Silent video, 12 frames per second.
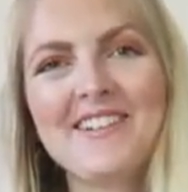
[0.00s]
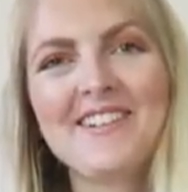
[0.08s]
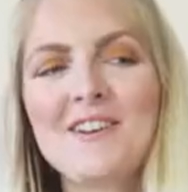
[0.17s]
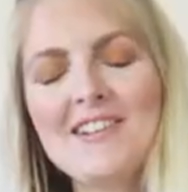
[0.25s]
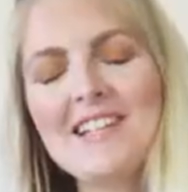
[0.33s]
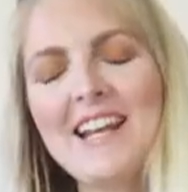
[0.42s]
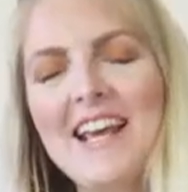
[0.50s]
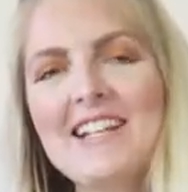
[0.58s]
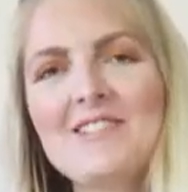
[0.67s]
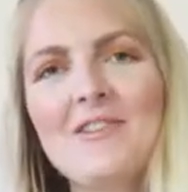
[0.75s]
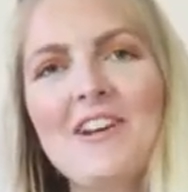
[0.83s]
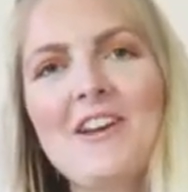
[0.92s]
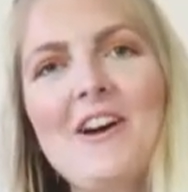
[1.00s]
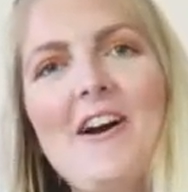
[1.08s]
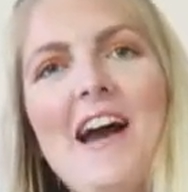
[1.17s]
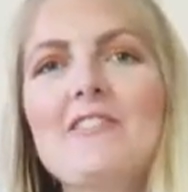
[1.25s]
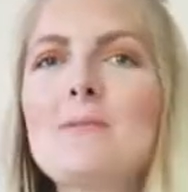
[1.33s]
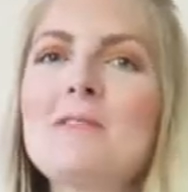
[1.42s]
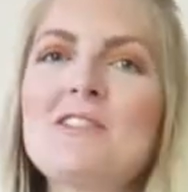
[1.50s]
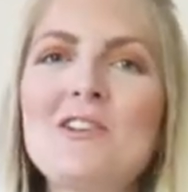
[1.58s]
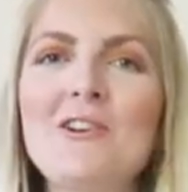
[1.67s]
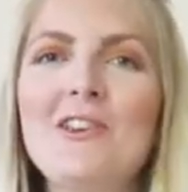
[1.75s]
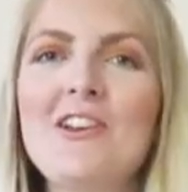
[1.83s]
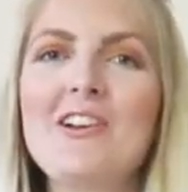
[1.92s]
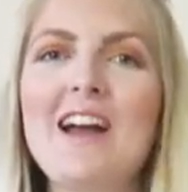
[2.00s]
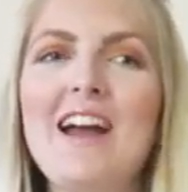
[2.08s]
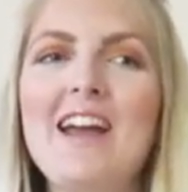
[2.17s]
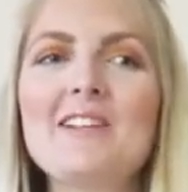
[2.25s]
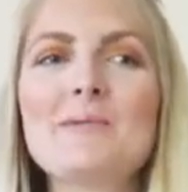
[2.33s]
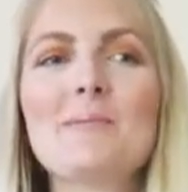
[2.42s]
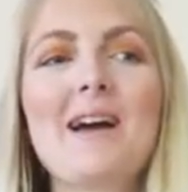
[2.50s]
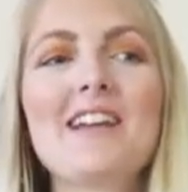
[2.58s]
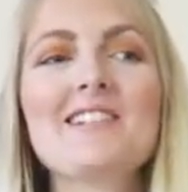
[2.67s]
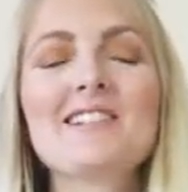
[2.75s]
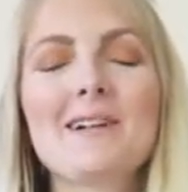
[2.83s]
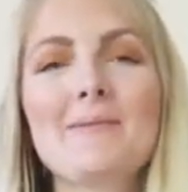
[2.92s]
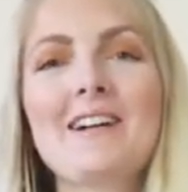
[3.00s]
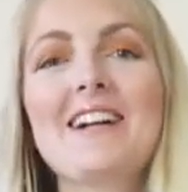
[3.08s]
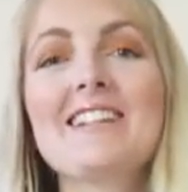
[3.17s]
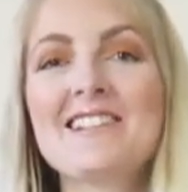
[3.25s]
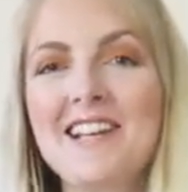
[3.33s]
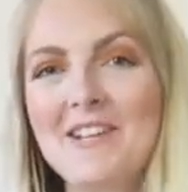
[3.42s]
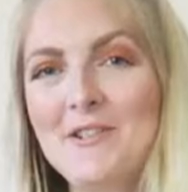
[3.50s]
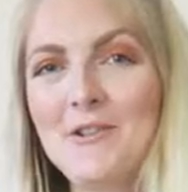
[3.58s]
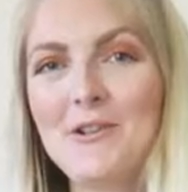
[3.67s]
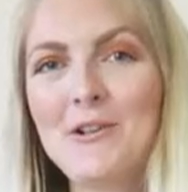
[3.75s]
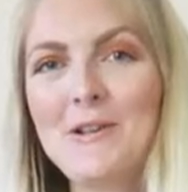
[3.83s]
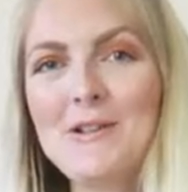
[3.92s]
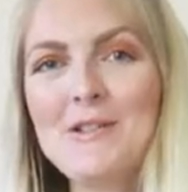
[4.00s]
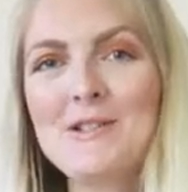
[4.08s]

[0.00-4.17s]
So in today's video, I will be showing you guys my summer essentials.